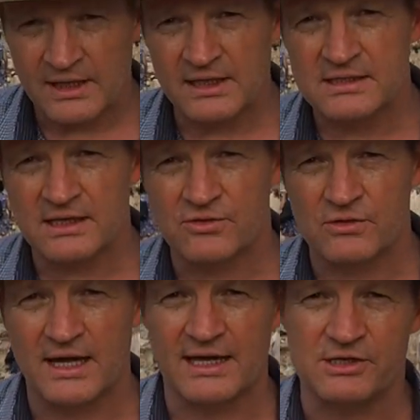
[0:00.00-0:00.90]
in
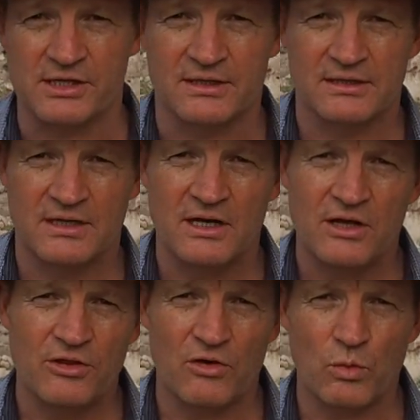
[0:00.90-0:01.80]
Central Asia
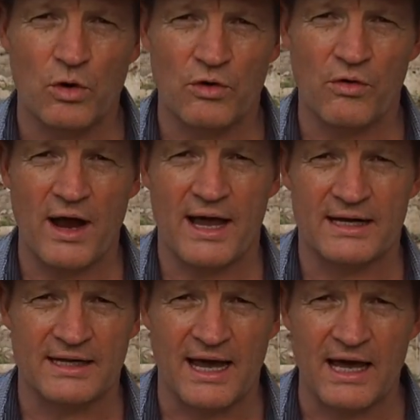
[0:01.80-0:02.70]
that were
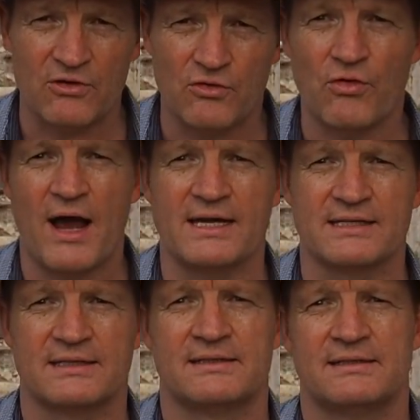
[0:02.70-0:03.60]
grand and
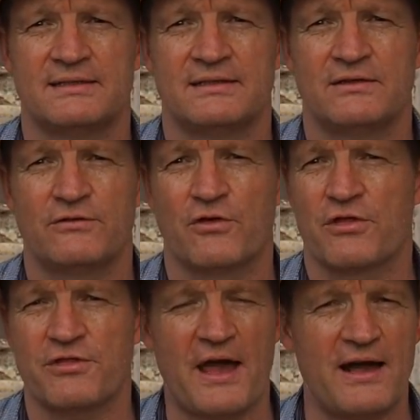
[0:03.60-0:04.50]
great for
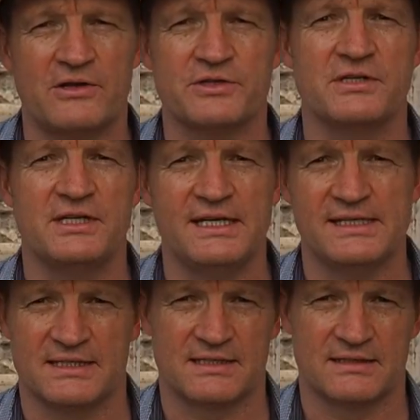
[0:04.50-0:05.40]
1,000
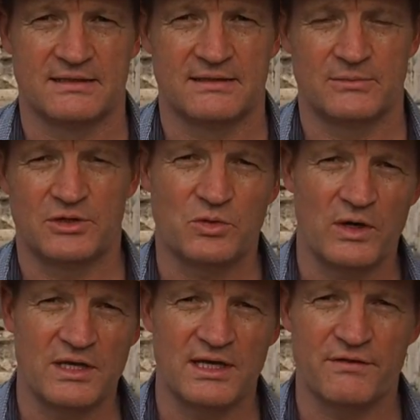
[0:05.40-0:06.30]
years
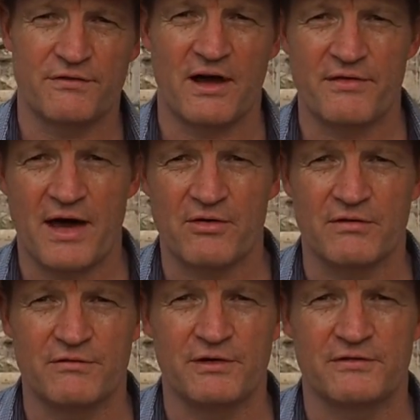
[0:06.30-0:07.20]
between the year 500
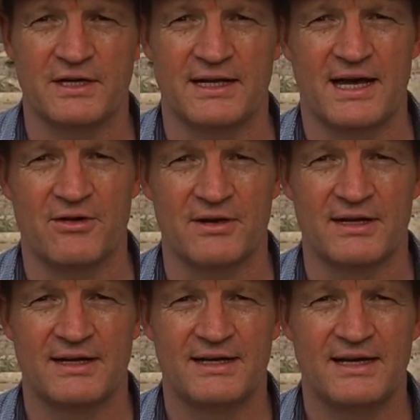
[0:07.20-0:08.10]
and 1500.
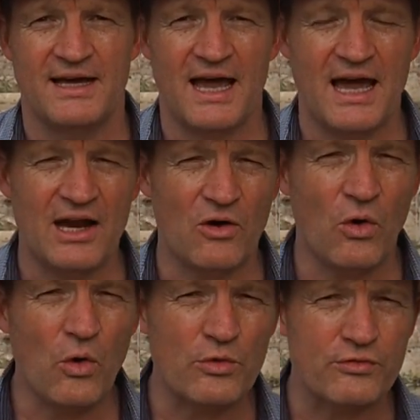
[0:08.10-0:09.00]
And
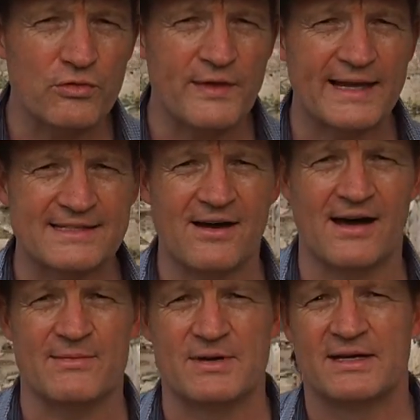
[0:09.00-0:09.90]
all through that
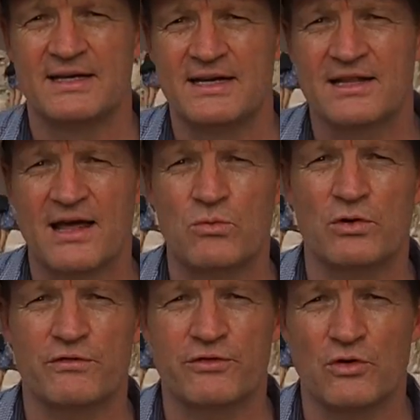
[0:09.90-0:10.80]
time, they would
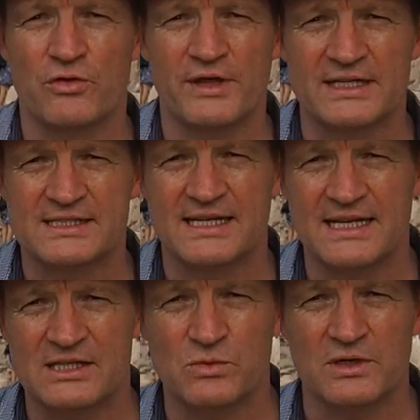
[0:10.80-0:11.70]
have thought their
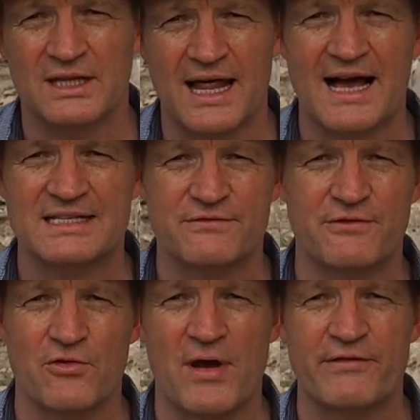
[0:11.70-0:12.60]
cities would last
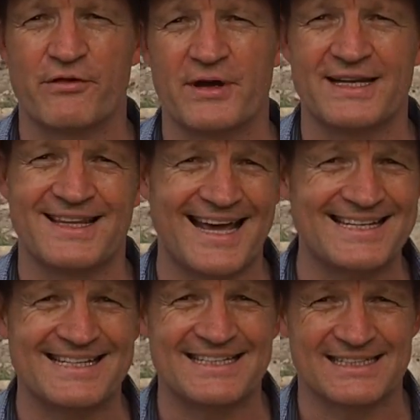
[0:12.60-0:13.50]
forever, and they
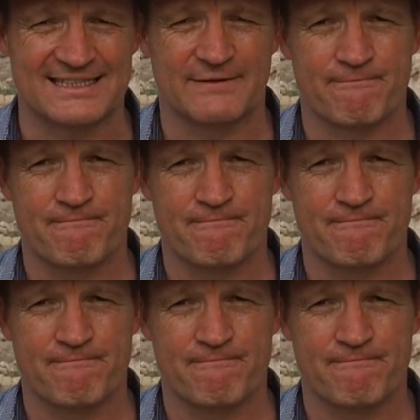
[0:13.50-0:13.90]
didn't.